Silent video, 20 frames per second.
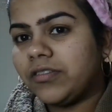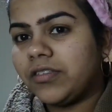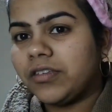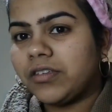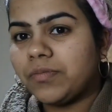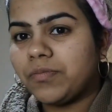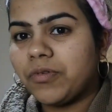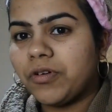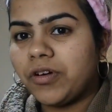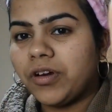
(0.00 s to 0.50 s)
this
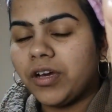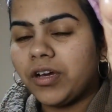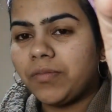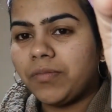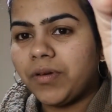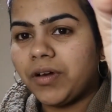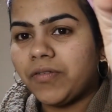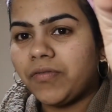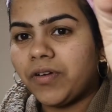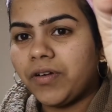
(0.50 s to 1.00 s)
product
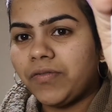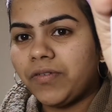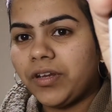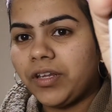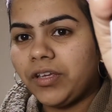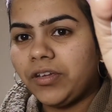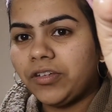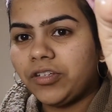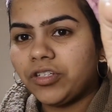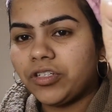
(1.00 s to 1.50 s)
by
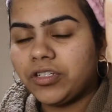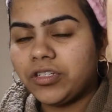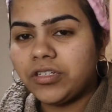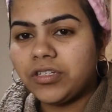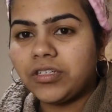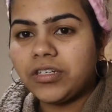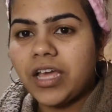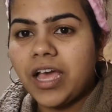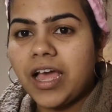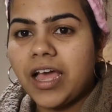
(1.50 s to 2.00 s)

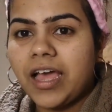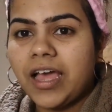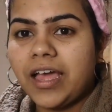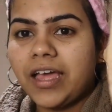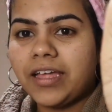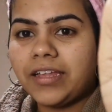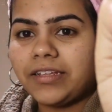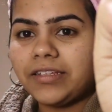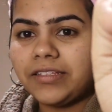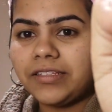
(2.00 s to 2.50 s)
Revolution,
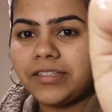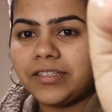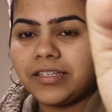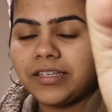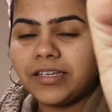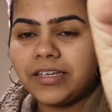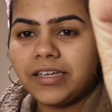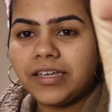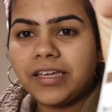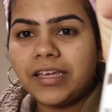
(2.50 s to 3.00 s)
and
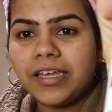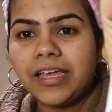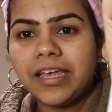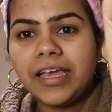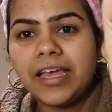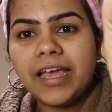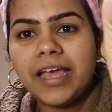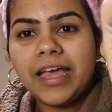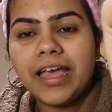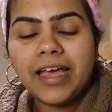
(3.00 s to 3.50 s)

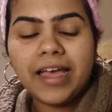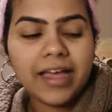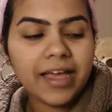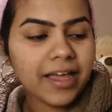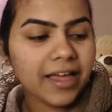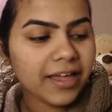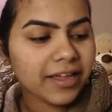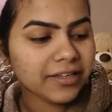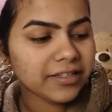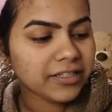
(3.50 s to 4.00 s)

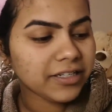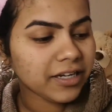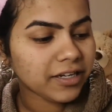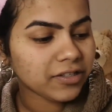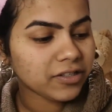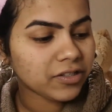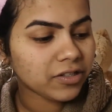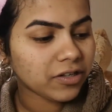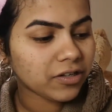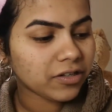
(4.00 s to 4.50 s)
yeah,
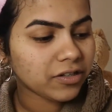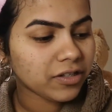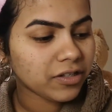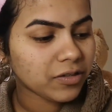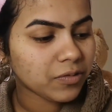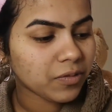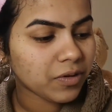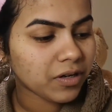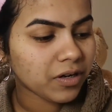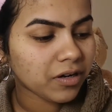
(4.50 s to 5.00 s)
so
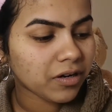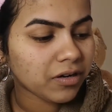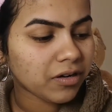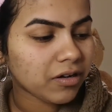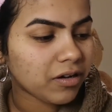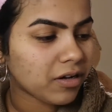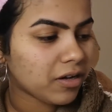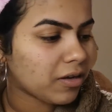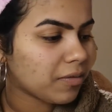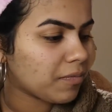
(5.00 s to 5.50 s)
this one
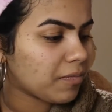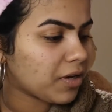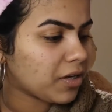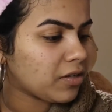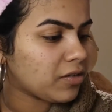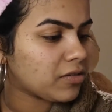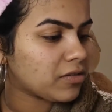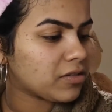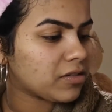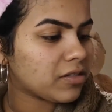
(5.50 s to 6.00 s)
I
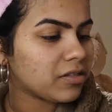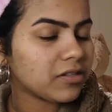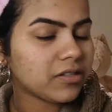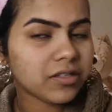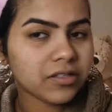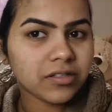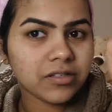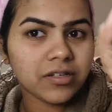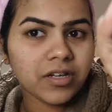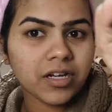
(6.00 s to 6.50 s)
use this
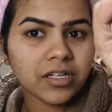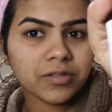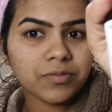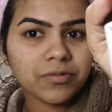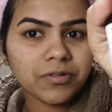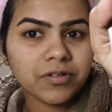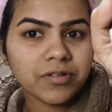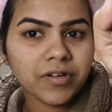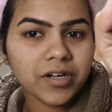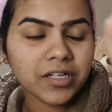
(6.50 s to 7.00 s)
as a dark
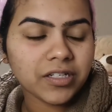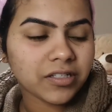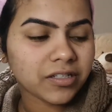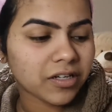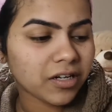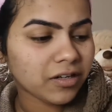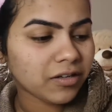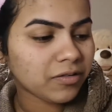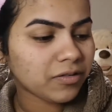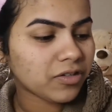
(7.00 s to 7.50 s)
spot corrector.
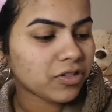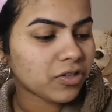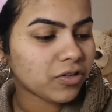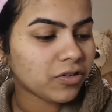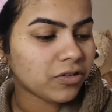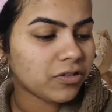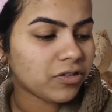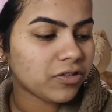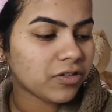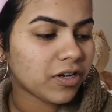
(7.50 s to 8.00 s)
I
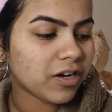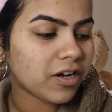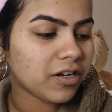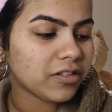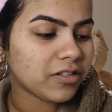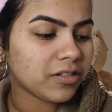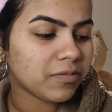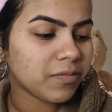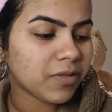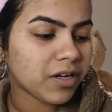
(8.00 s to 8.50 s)
showed you guys
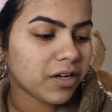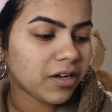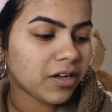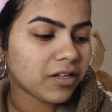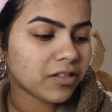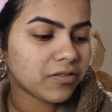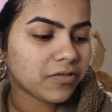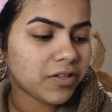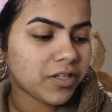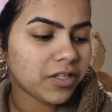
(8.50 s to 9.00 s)
in my
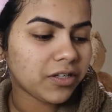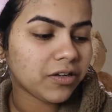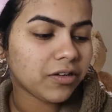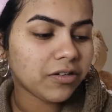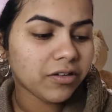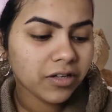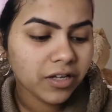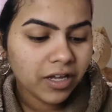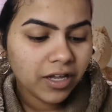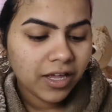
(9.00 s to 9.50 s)
last video,
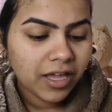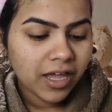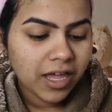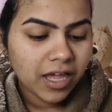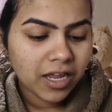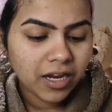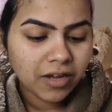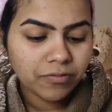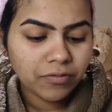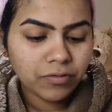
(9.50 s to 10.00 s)

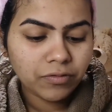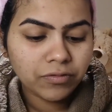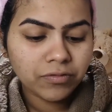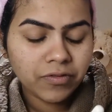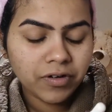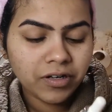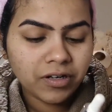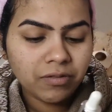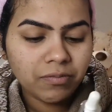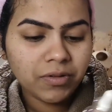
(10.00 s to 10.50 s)
and I've
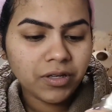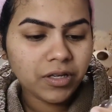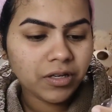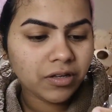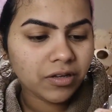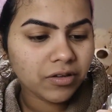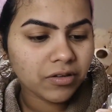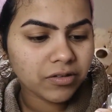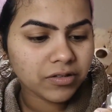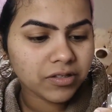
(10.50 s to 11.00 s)
already been
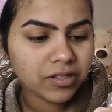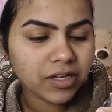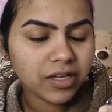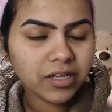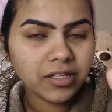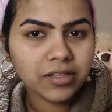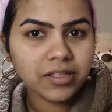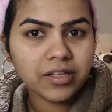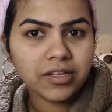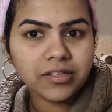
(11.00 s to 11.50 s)

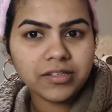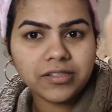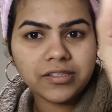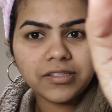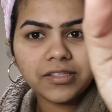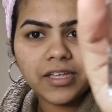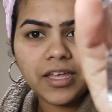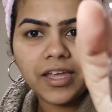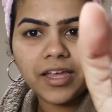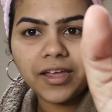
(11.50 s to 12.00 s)
using this